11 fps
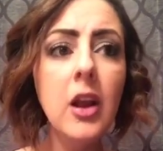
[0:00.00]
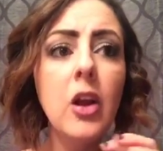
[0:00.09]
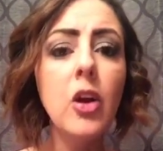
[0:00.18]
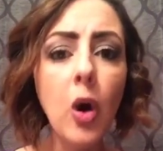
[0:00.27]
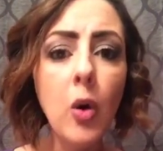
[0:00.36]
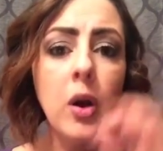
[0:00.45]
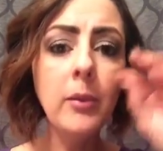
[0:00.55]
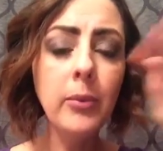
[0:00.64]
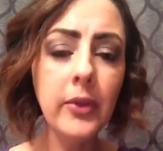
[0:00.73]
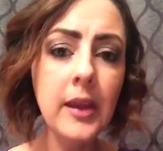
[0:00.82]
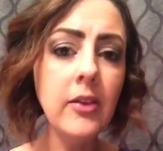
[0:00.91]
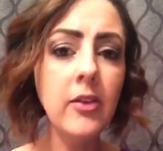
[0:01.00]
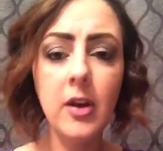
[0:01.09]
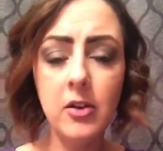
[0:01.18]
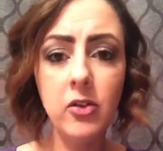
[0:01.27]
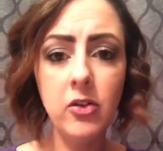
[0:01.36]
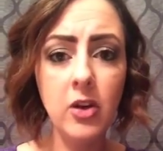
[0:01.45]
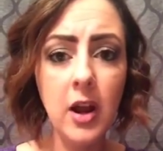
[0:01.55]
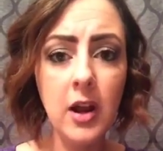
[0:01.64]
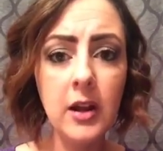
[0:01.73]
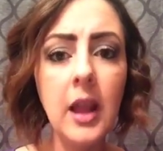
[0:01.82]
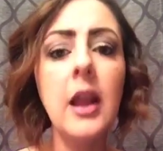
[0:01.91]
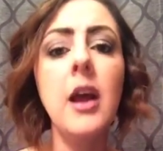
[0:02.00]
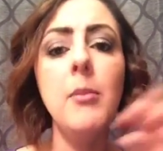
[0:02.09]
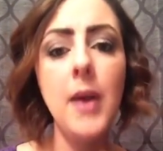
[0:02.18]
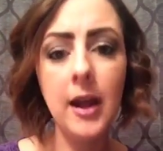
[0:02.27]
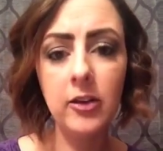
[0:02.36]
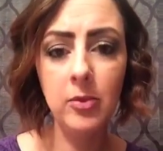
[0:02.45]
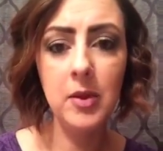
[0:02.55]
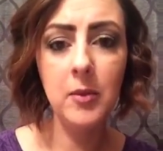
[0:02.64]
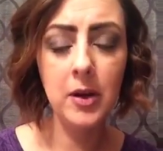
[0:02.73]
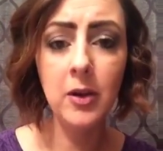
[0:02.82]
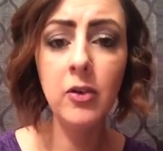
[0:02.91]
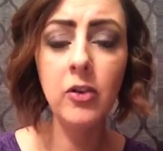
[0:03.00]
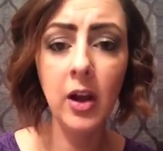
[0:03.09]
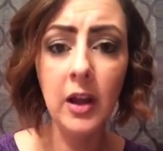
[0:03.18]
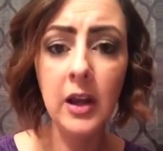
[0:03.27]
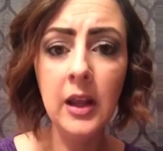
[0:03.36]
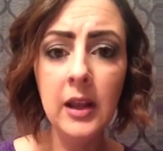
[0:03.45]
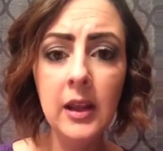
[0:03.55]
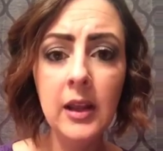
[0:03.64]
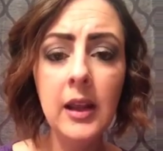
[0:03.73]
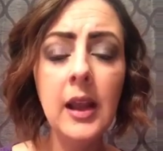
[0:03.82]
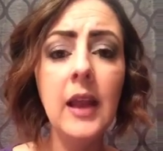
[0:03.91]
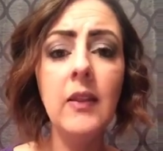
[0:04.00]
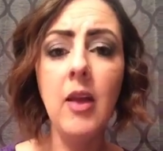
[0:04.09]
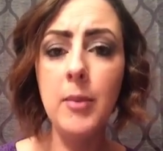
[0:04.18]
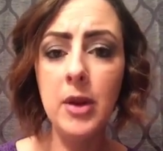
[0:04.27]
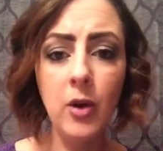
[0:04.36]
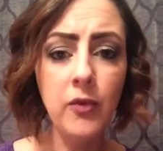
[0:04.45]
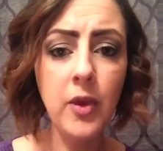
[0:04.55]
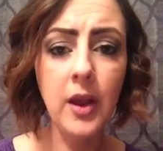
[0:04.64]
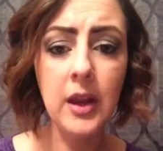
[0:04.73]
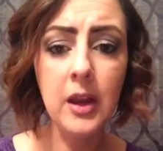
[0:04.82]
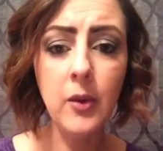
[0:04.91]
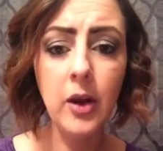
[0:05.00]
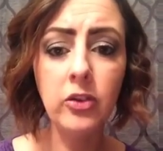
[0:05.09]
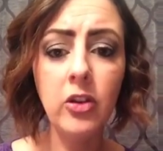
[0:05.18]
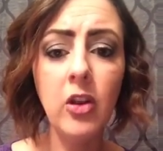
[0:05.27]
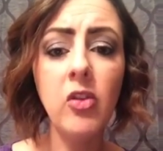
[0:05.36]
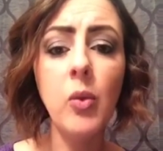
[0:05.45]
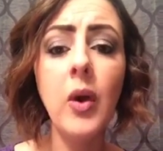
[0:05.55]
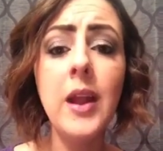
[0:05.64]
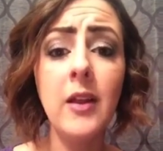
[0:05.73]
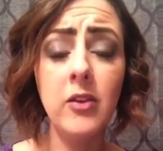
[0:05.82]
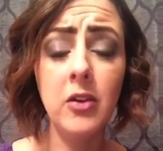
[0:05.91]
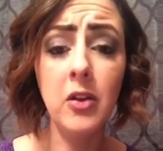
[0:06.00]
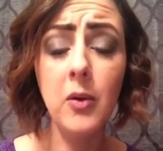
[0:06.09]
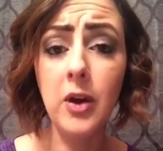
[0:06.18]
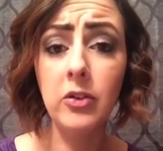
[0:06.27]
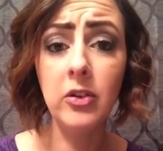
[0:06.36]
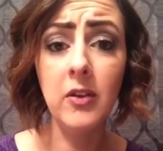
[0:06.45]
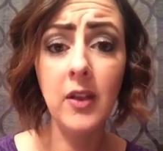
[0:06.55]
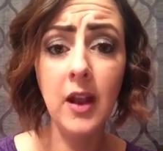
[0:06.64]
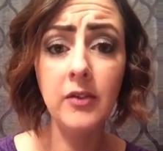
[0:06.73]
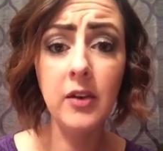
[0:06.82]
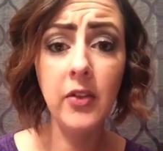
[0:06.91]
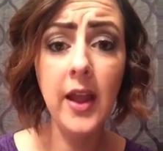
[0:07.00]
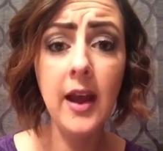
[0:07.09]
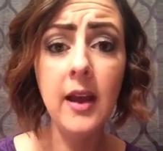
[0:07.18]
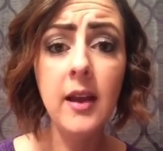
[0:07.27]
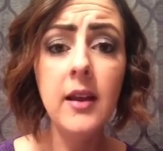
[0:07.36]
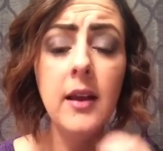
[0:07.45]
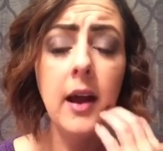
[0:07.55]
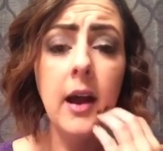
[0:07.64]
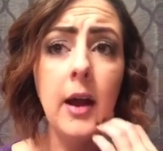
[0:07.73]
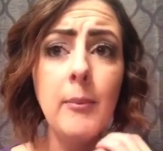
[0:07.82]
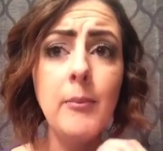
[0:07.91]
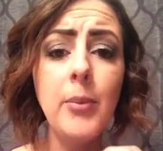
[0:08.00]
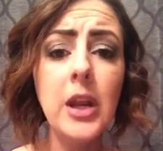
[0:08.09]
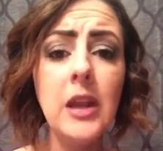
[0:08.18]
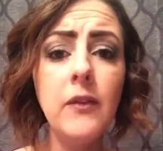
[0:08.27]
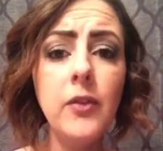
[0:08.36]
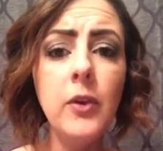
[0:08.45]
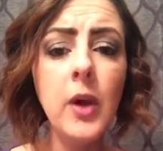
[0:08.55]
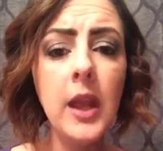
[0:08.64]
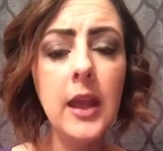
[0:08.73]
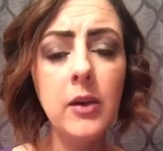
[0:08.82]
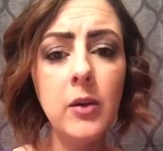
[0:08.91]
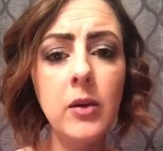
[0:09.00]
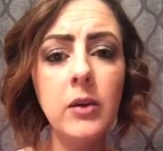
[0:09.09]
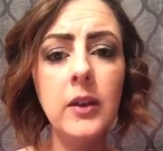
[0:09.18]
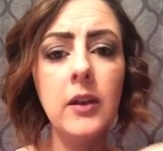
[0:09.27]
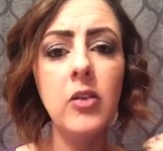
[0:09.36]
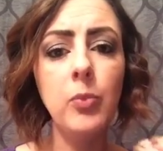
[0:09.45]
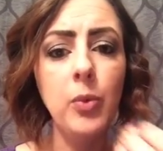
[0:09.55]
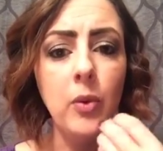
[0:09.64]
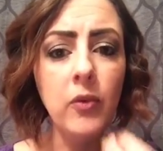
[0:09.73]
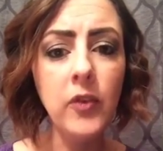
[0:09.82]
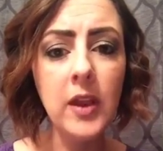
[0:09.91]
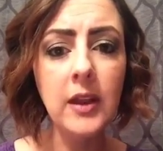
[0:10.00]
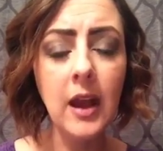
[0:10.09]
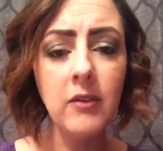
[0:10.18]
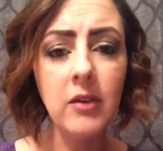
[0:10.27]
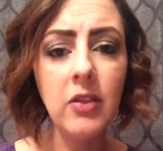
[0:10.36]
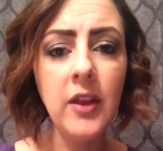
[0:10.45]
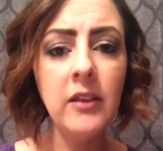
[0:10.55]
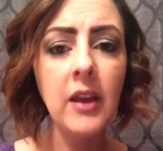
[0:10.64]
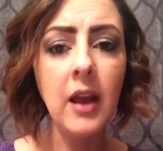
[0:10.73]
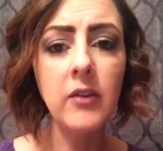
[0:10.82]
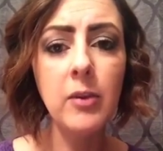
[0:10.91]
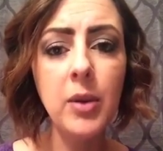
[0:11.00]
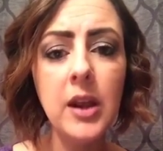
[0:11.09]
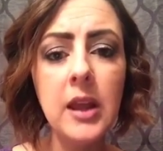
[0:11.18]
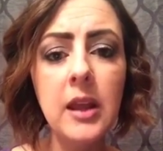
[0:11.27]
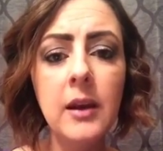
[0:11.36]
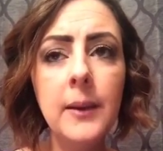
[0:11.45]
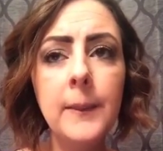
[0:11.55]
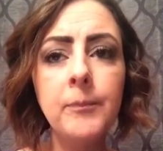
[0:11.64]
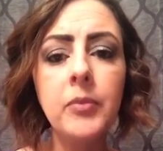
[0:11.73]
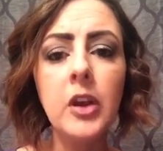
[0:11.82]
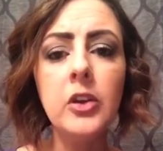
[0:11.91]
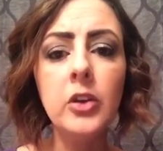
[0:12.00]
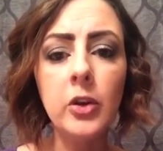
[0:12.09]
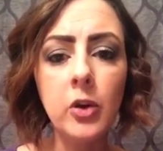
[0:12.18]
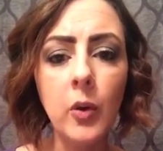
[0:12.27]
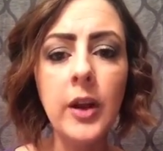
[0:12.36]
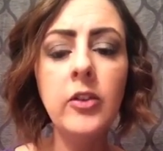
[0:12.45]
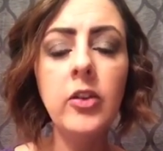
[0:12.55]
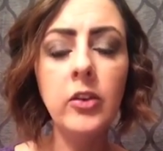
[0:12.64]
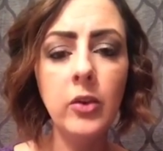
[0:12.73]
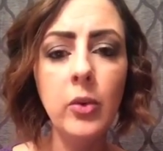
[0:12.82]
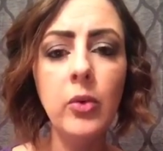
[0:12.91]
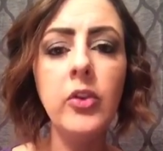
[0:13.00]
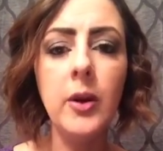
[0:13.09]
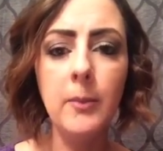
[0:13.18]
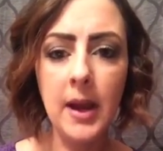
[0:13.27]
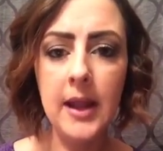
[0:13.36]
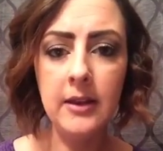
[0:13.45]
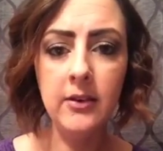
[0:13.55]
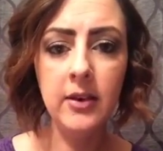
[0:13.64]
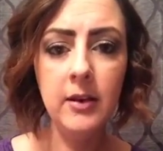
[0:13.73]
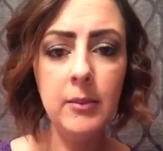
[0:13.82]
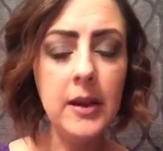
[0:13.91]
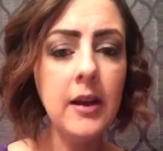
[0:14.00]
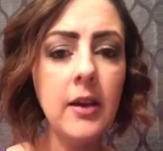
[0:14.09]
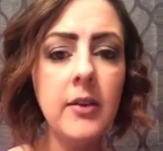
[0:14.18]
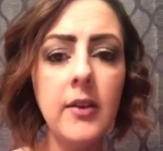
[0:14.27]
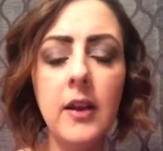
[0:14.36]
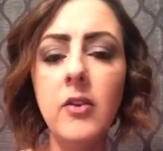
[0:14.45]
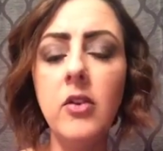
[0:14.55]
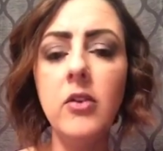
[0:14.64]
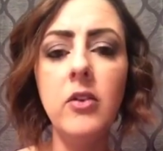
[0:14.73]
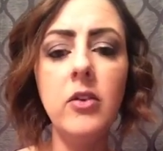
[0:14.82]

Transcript: Go complete, start strong, and come back to me when you're done and let me know if you had any questions. We'll answer the questions after that. But if you handhold and spoon feed everything to everybody, you're going to lose your mind because it's